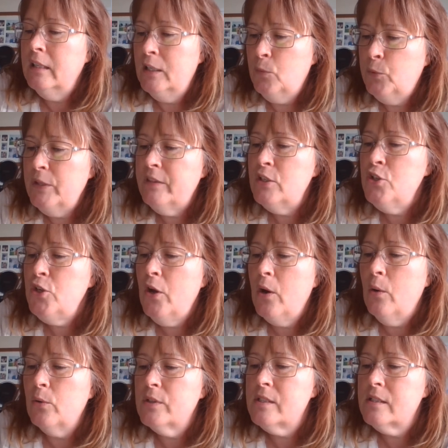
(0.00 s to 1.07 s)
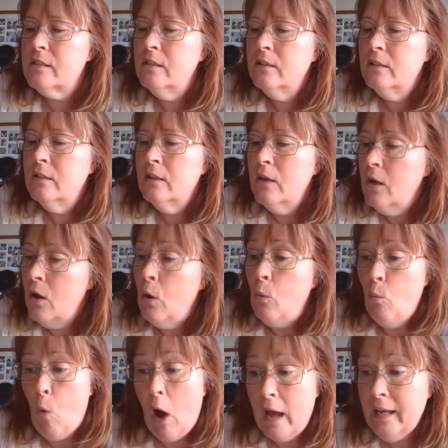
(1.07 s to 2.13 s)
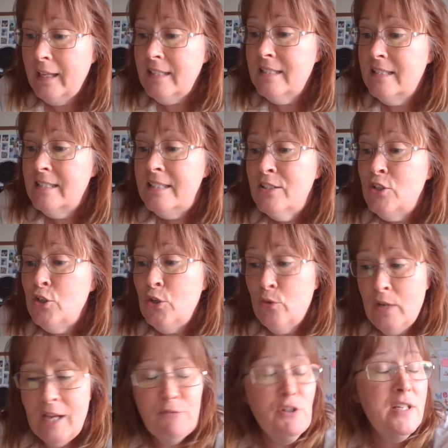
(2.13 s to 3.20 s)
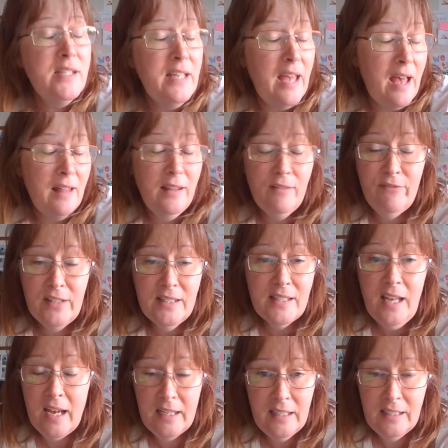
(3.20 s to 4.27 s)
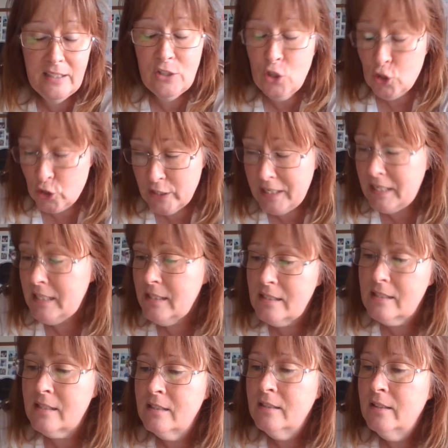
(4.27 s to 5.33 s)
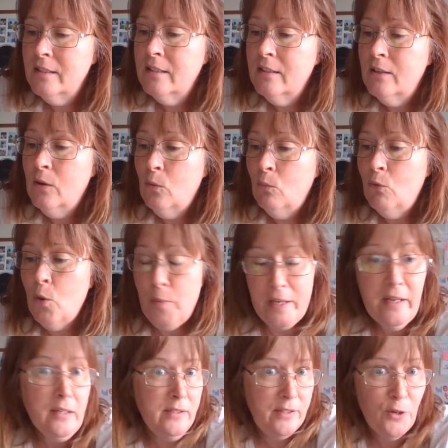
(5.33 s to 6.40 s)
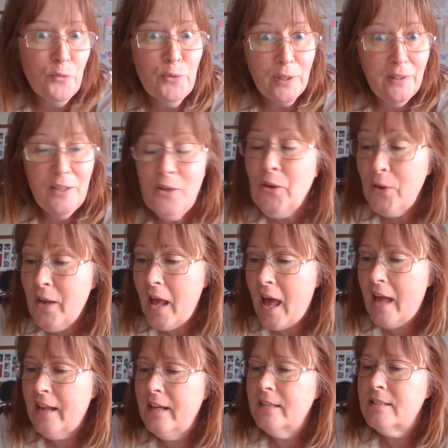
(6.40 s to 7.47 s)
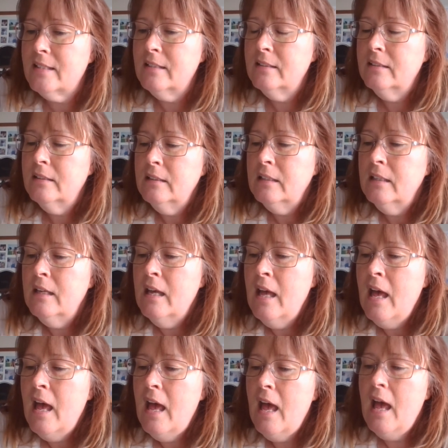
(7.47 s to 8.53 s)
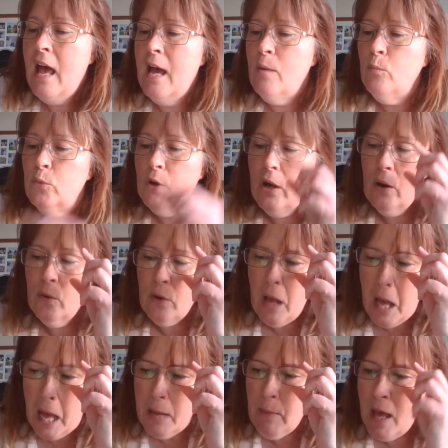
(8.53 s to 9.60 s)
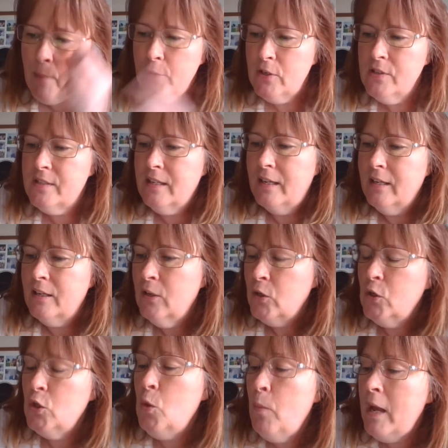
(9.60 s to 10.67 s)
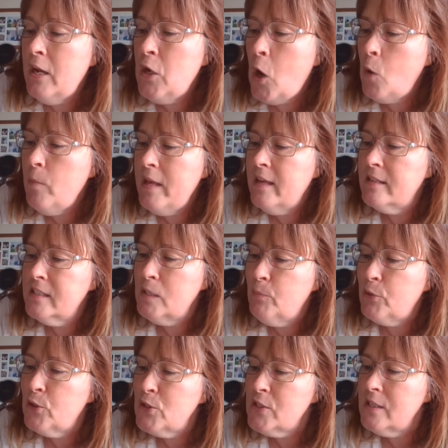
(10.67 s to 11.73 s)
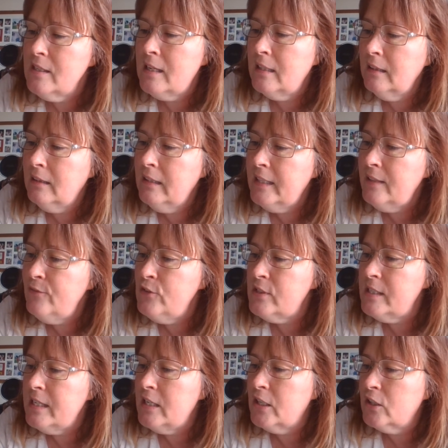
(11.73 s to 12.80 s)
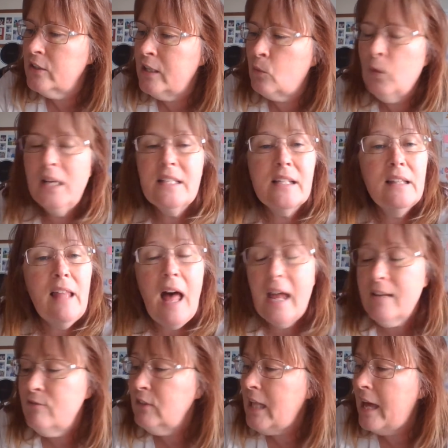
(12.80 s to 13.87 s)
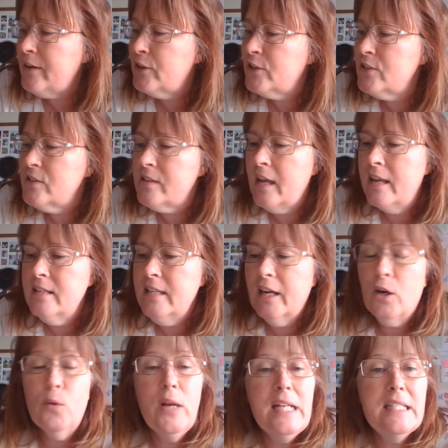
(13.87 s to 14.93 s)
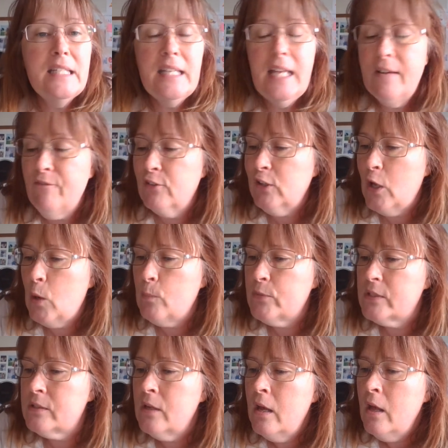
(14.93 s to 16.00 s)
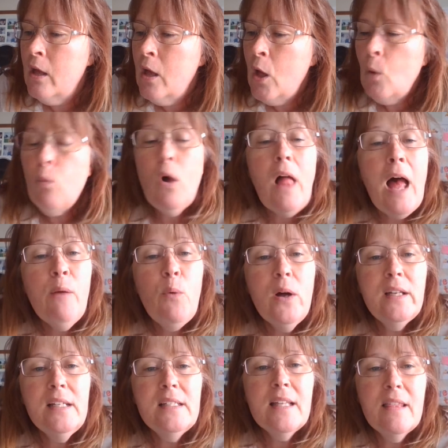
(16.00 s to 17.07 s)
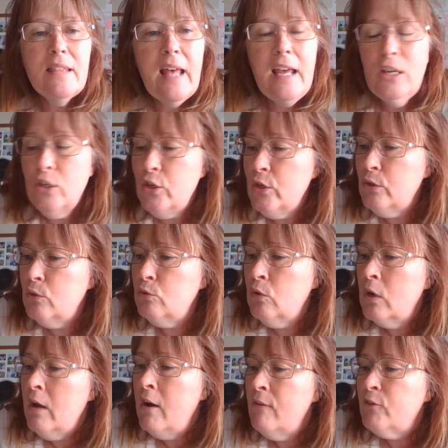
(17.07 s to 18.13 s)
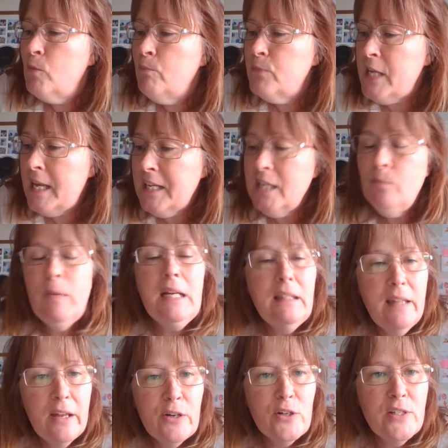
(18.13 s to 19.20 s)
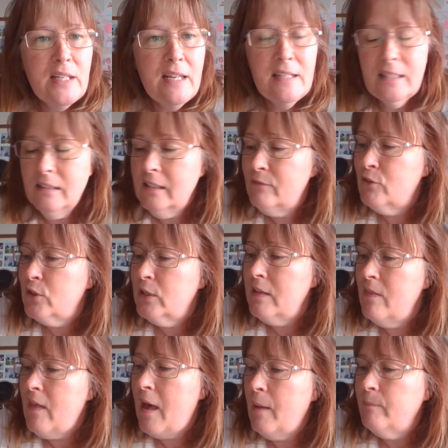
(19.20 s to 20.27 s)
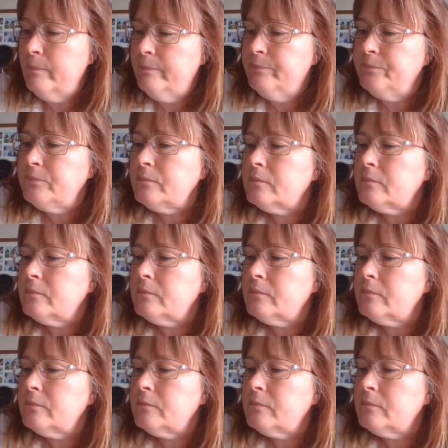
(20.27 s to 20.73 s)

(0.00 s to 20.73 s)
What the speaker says: in went the jokes. Why do you never see elephants hiding in trees? Well, because they're really good at it. M wrote, I'm Emerson. You may know me as the person that lives here that writes a lot of letters and decorates the envelopes. Well, I wanted to thank you for taking my letters and delivering them